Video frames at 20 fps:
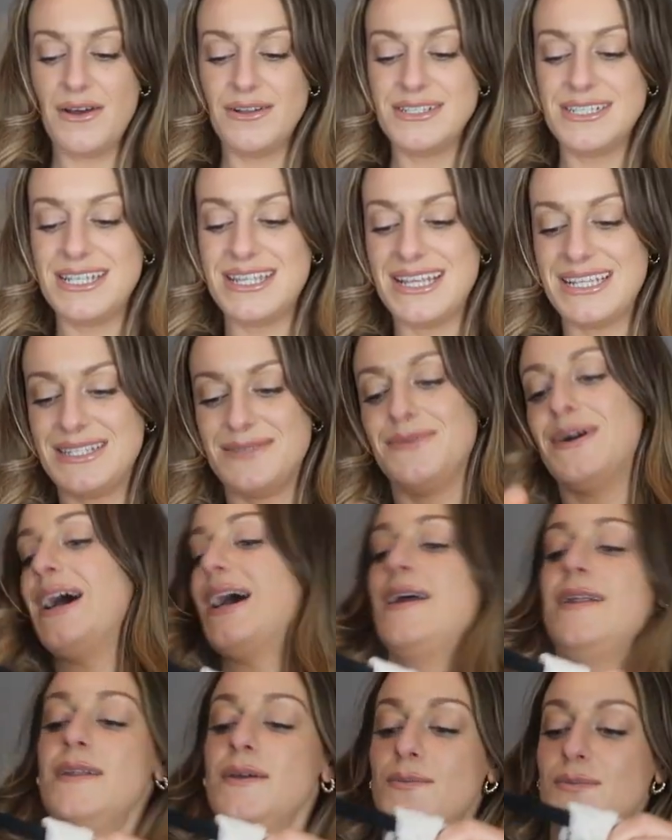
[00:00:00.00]
onto this
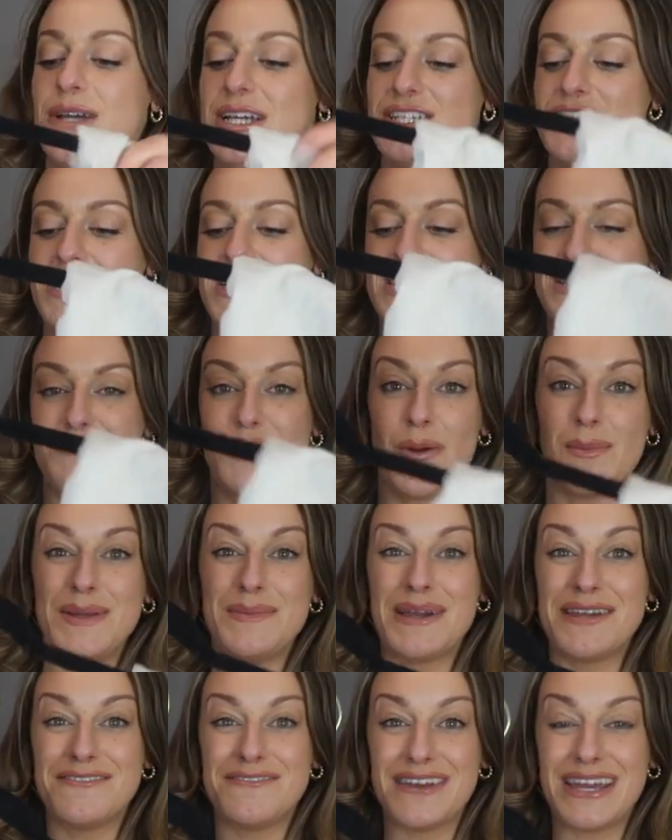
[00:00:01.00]
one, which is probably
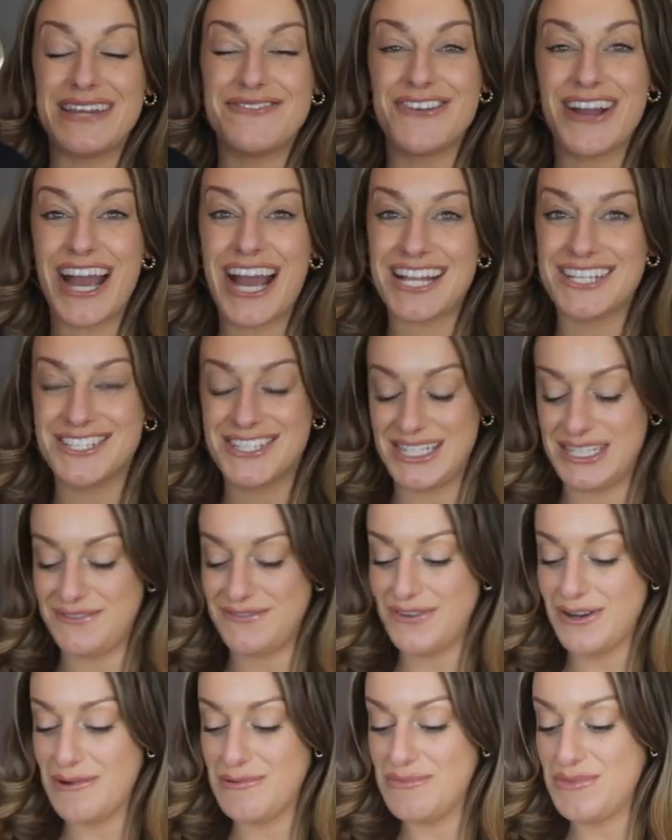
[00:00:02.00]
my favorite actually
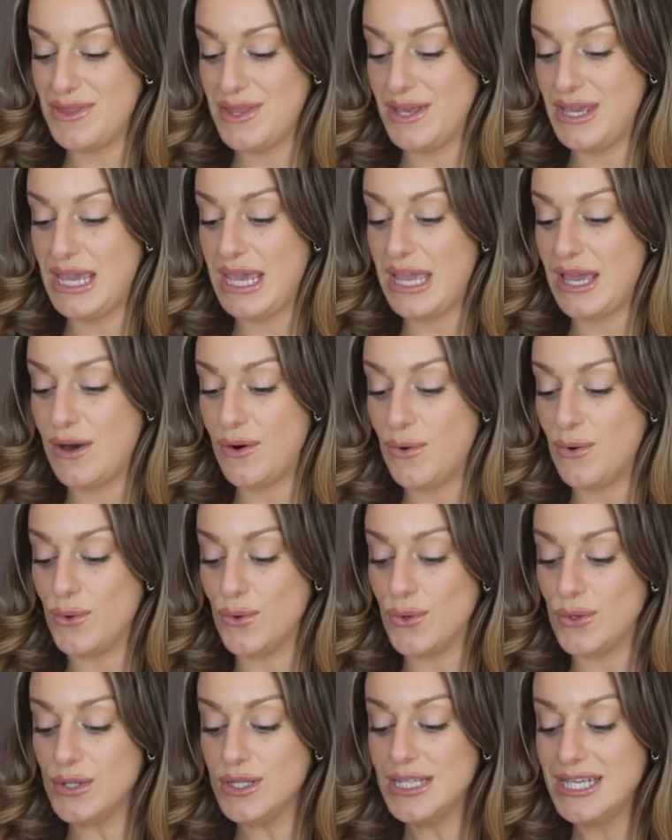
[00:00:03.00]
from the
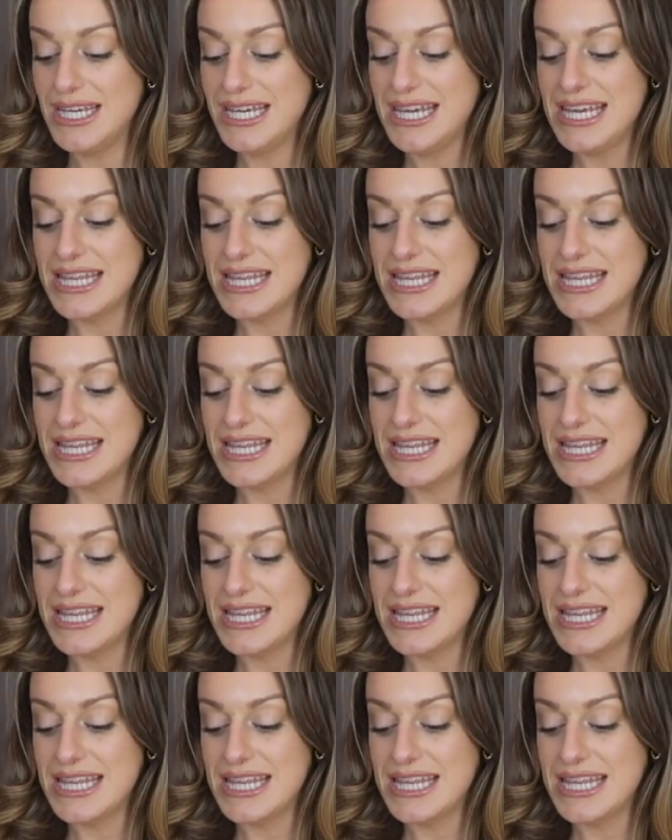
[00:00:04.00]
haul.